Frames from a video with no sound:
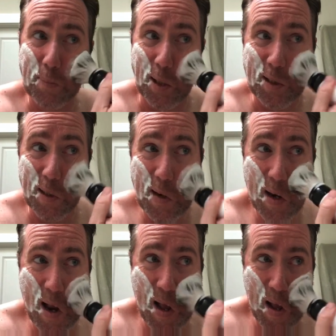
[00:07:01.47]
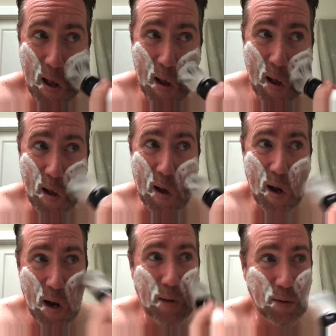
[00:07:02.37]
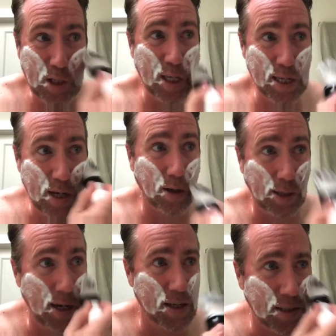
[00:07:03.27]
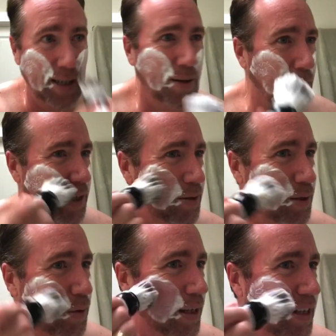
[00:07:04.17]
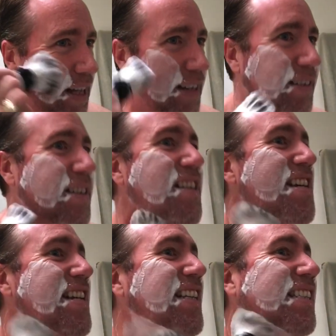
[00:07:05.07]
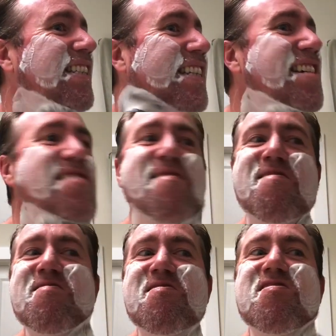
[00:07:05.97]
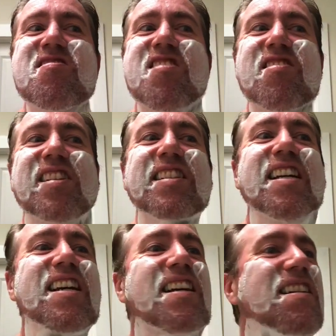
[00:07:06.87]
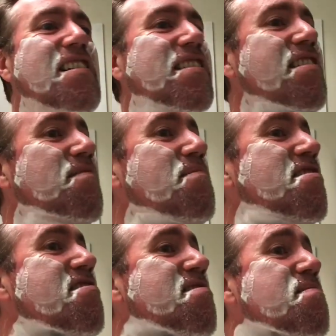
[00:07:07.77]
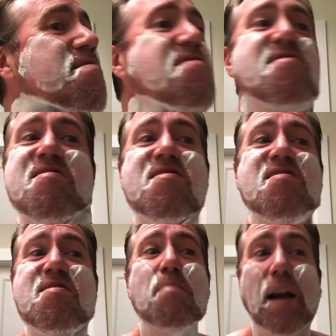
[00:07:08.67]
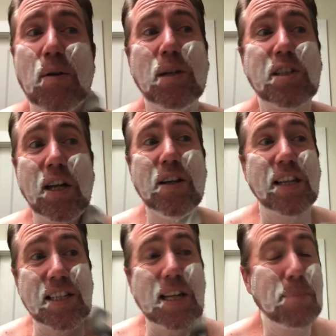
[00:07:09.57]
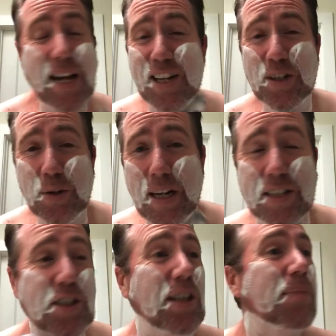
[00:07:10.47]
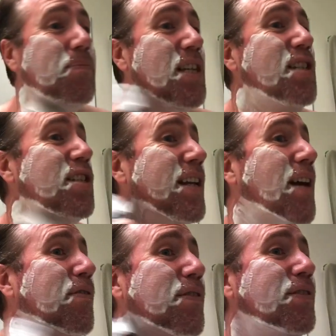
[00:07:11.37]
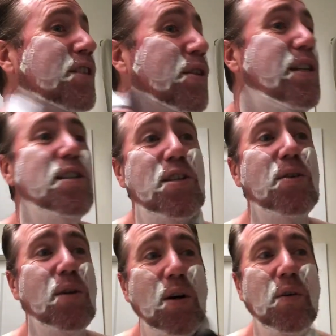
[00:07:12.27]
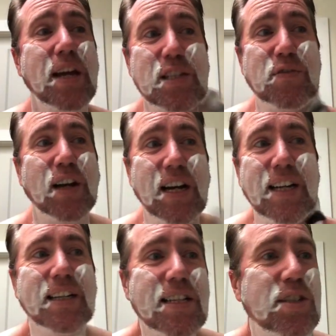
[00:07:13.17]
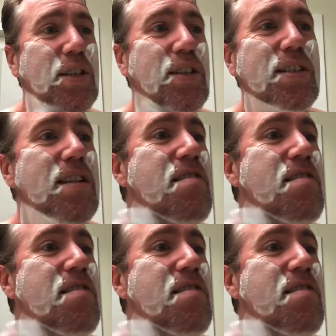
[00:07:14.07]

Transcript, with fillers: person. She did early on say, oh, are you doing that thing again? And I was like, yeah, I am. But I will tell you this, I'm not going to do it next year. This is enough. 2 years in a row, that's fine, that's good.